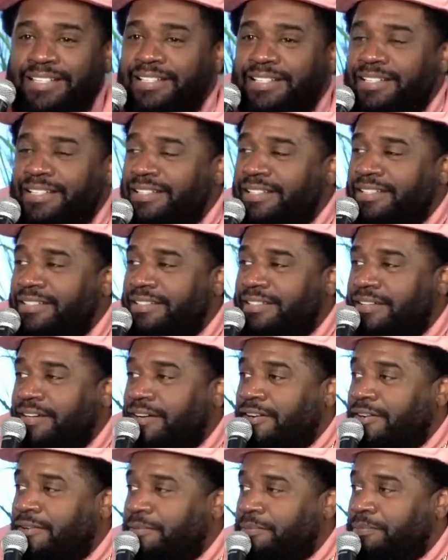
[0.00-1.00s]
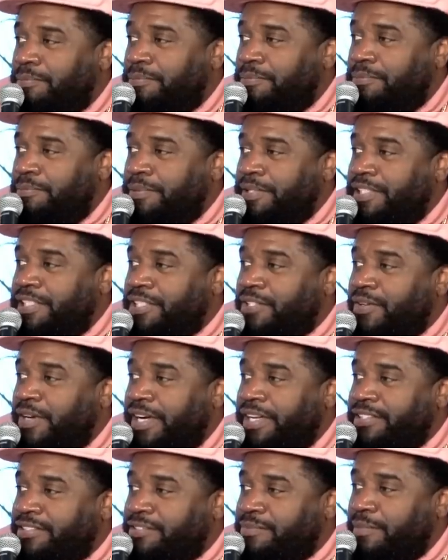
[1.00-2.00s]
What? What? Oh,
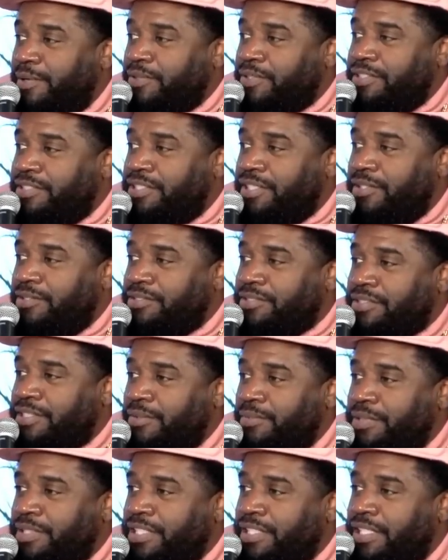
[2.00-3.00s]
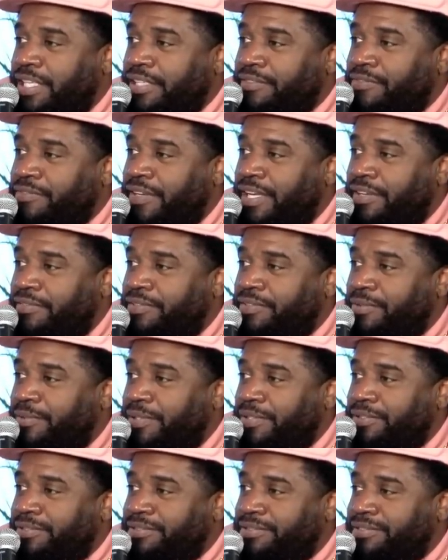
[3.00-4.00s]
Brittney Griner smoking jokes. Can we get like
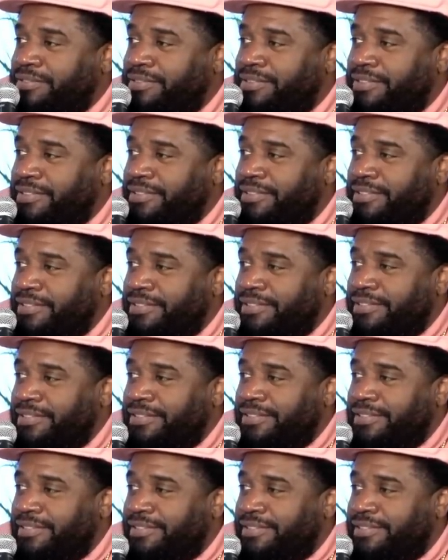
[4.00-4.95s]
five in a row? Oh